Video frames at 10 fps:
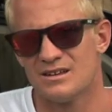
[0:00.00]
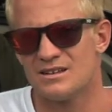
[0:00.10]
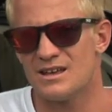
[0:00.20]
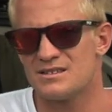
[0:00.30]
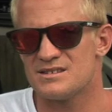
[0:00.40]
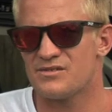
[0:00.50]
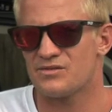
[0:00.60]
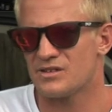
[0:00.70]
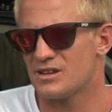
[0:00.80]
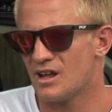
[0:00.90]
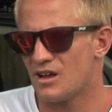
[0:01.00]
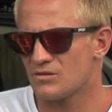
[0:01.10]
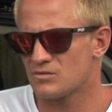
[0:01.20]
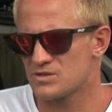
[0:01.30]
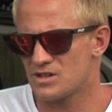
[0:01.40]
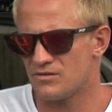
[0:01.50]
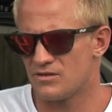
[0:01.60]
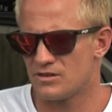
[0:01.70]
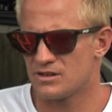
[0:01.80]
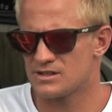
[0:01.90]
Yeah, definitely. Surfing
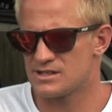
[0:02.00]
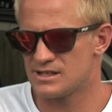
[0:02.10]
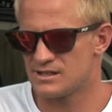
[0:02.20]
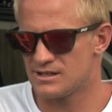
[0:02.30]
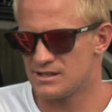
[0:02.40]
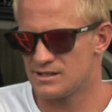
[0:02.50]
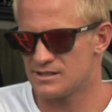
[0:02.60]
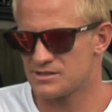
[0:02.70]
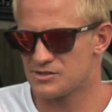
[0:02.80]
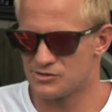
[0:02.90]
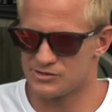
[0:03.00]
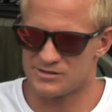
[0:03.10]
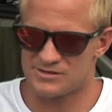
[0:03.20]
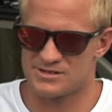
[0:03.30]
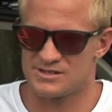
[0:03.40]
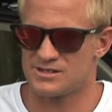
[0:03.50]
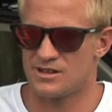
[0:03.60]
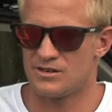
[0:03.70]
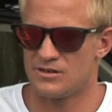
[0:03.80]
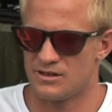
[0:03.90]
on the CT is good. It's
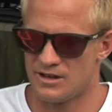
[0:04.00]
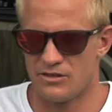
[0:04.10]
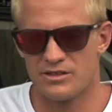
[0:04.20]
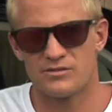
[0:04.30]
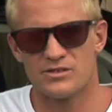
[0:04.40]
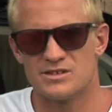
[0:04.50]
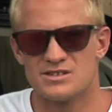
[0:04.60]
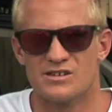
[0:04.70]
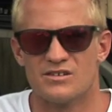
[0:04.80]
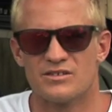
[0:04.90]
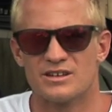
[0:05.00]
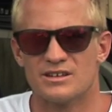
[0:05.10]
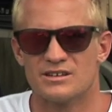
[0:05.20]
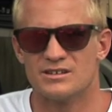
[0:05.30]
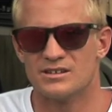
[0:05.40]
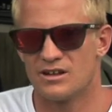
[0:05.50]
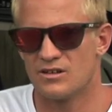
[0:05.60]
healthy for your surfing.